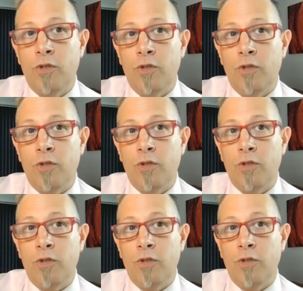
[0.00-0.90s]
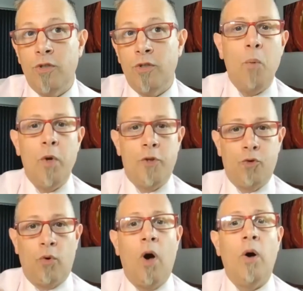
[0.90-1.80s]
back, and then
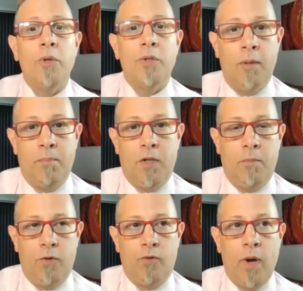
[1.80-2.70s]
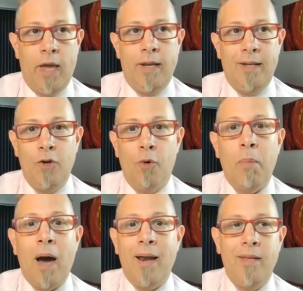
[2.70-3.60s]
you get withdrawal symptoms, right?
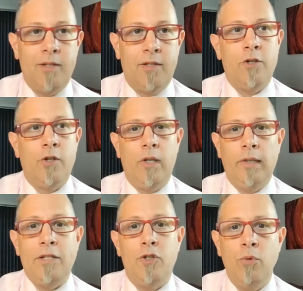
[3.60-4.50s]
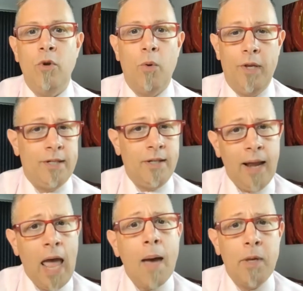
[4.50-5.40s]
Your body essentially lets you know that it's not
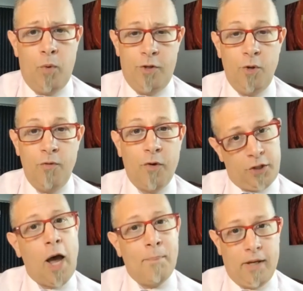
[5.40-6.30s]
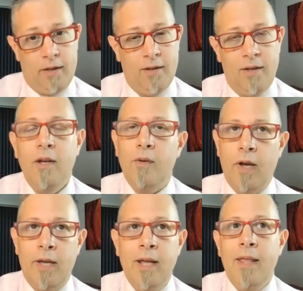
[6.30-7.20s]
happy with you for stopping,
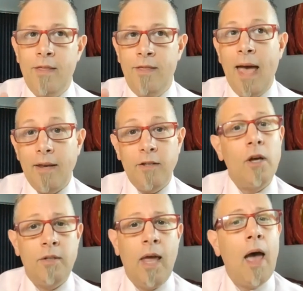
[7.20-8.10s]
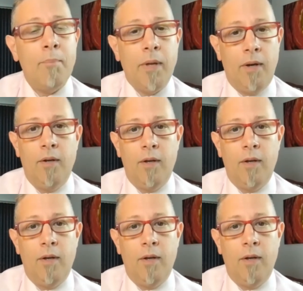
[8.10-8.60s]
right? That does happen.